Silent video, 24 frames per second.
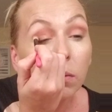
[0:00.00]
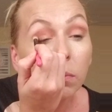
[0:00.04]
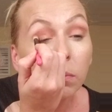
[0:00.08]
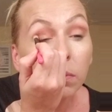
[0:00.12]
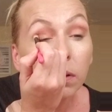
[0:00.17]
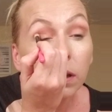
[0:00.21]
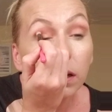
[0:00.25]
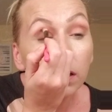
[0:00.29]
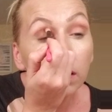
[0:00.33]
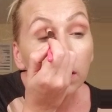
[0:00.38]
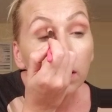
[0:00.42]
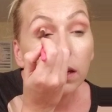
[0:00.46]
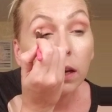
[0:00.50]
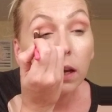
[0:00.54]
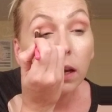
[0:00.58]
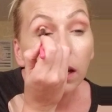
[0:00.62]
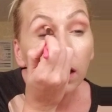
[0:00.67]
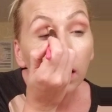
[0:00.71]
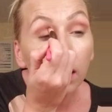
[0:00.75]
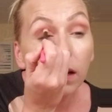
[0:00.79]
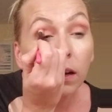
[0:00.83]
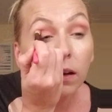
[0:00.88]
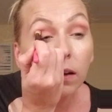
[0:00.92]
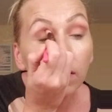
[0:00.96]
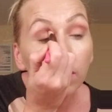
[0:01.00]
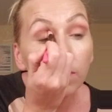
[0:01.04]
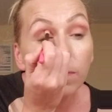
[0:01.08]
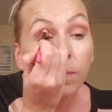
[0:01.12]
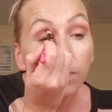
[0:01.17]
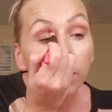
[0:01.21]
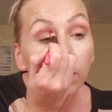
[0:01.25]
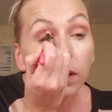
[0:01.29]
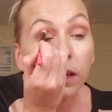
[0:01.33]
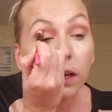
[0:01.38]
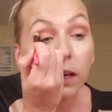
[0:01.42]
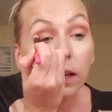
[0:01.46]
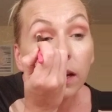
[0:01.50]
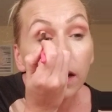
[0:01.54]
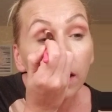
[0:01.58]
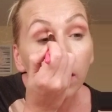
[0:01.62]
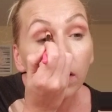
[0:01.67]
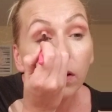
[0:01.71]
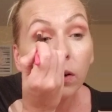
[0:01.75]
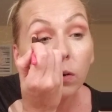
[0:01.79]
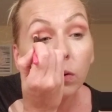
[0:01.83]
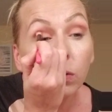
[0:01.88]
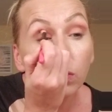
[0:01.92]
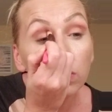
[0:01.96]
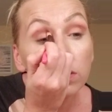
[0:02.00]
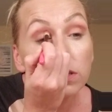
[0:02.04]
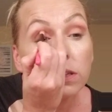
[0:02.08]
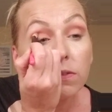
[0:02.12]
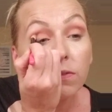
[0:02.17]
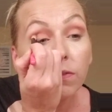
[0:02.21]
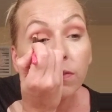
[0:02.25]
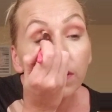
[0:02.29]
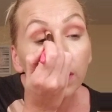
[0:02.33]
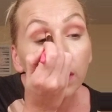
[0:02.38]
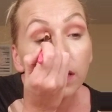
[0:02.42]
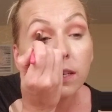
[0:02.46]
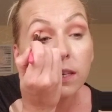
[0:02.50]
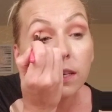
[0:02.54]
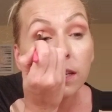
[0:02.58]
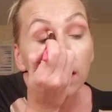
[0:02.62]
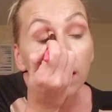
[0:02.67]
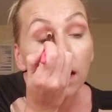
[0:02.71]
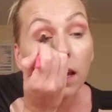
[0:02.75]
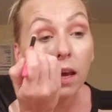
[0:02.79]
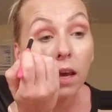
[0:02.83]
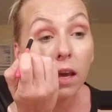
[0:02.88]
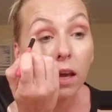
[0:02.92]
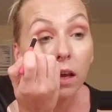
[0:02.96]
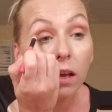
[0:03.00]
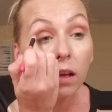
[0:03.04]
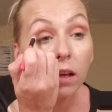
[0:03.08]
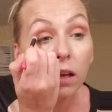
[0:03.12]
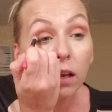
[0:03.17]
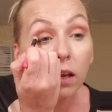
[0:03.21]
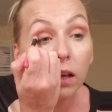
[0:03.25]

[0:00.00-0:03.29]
blending it out and fixing it.